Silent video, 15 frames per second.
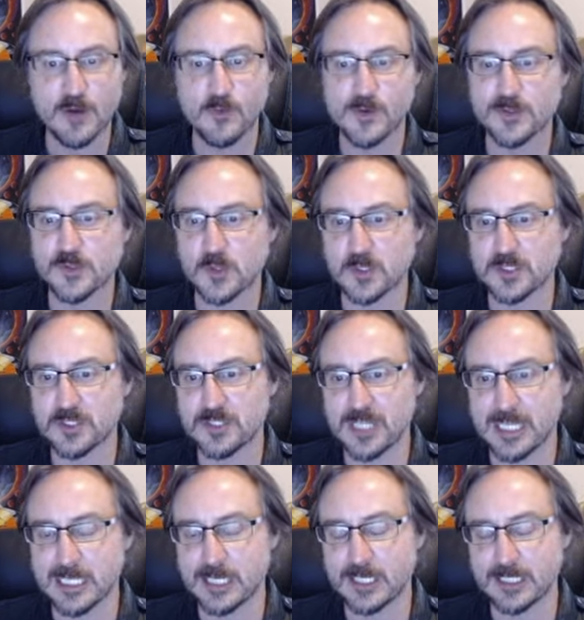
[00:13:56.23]
with sources
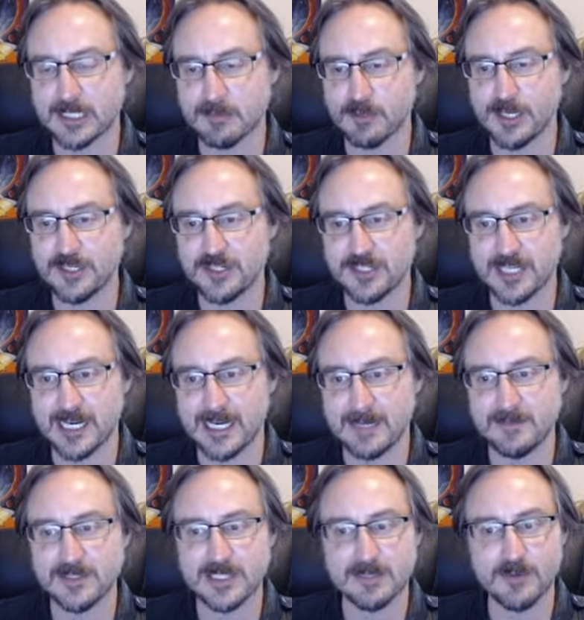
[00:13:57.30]
telling Liberation
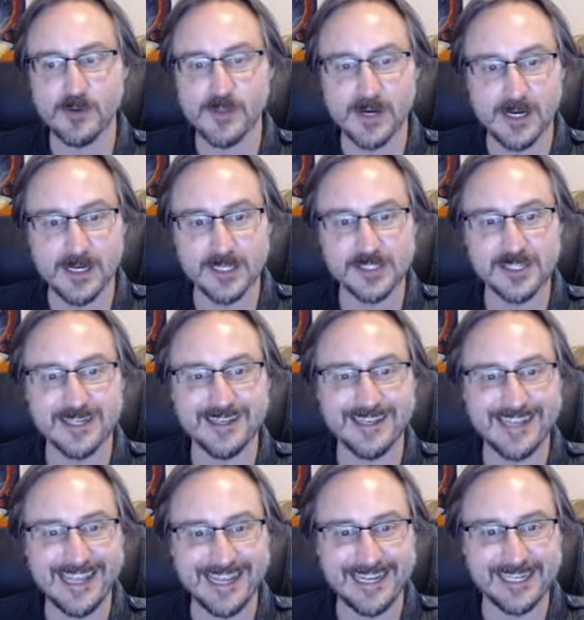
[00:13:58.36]
Times that both Austin
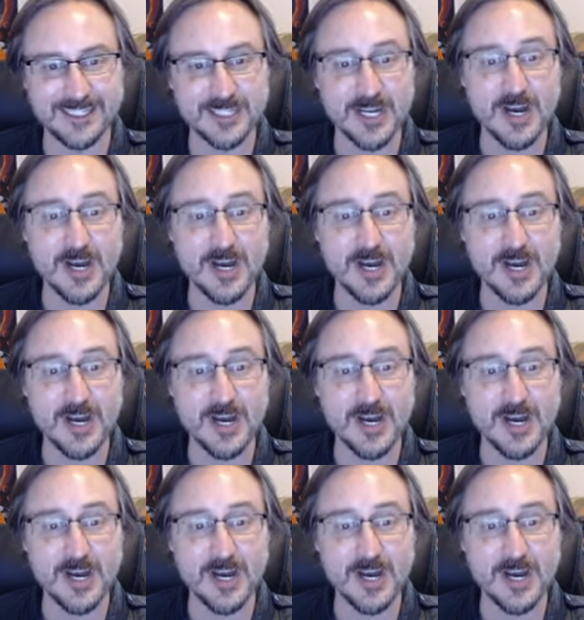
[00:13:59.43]
and Haines